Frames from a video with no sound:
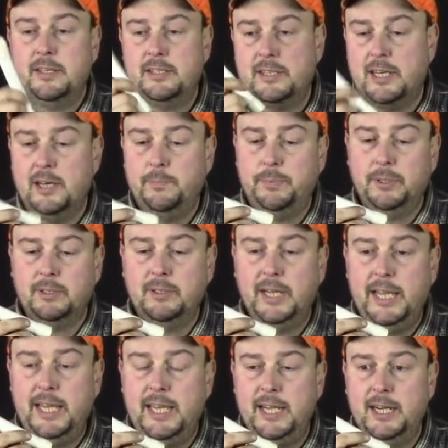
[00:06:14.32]
this coupler
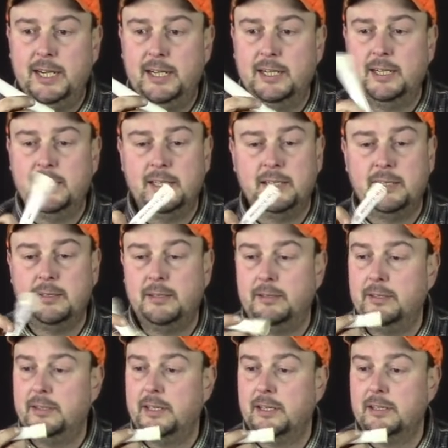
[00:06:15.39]
right here,
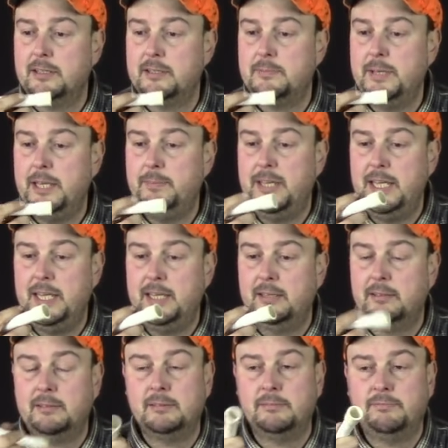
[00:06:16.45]
there's
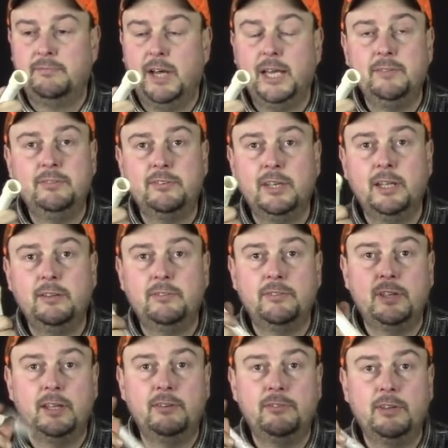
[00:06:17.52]
maybe 5
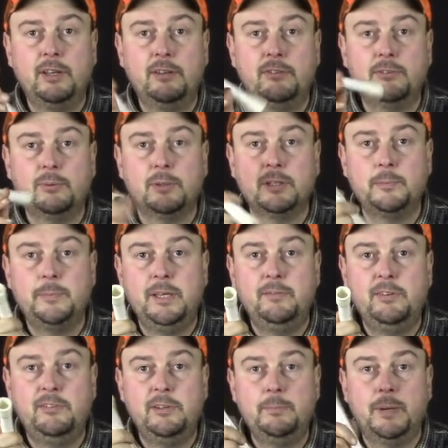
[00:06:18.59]
cents, 10 cents worth of
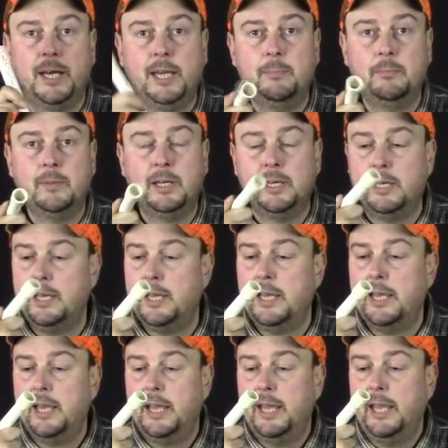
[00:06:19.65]
PVC pipe.
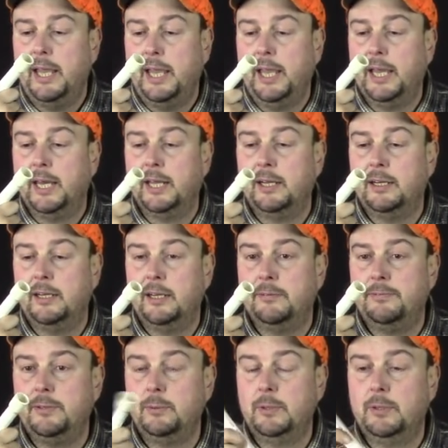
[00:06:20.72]

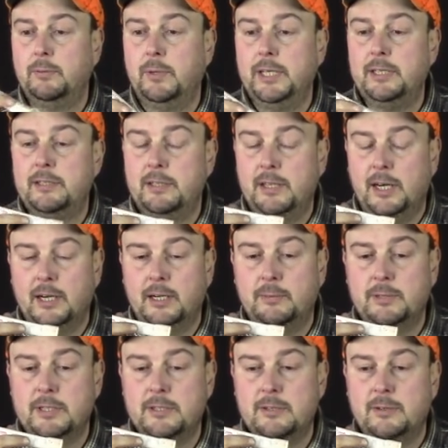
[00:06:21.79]
And if you would have went to the
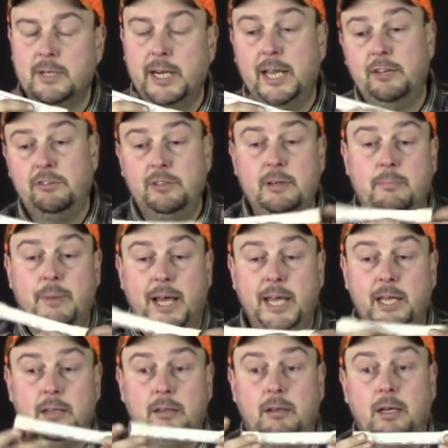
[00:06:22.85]
hardware store and actually to
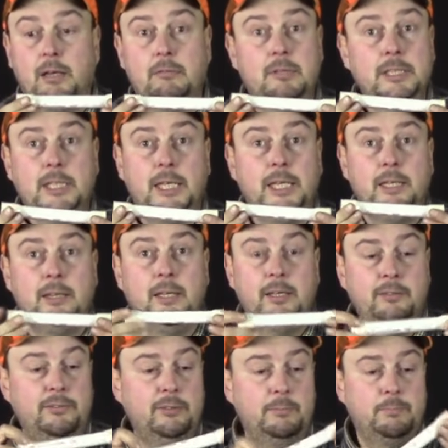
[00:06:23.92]
buy a long one like
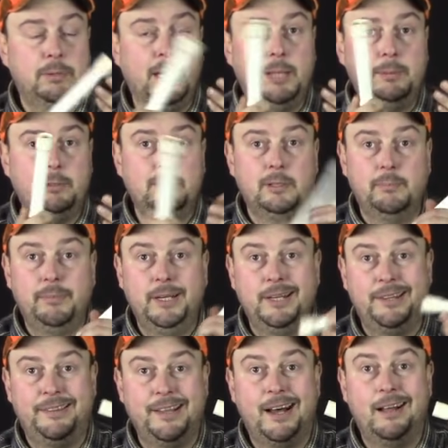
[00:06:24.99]
this, it probably would have
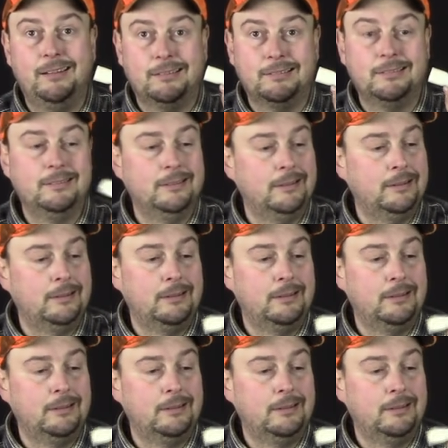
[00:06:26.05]
been $1.